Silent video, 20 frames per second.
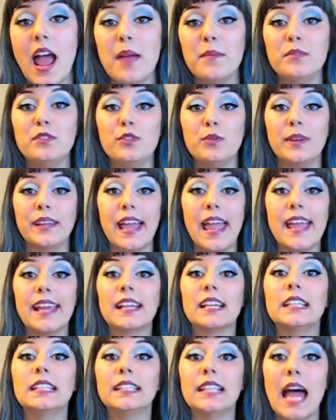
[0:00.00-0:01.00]
I'm doing
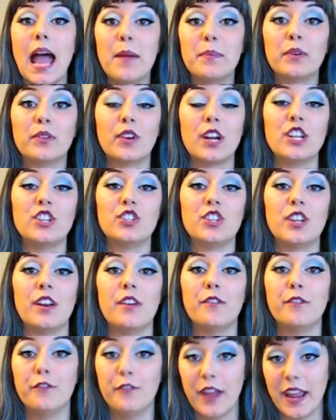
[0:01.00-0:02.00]
a
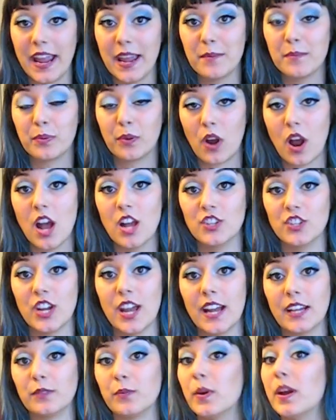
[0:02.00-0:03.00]
collaboration fan
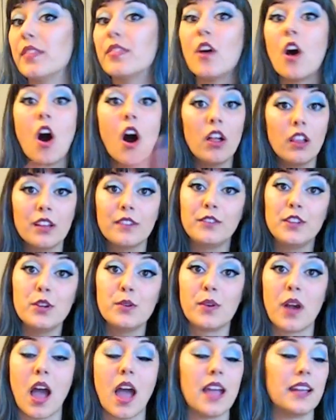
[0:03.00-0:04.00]
project with all of
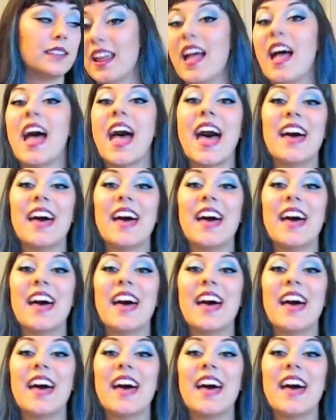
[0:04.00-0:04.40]
you guys.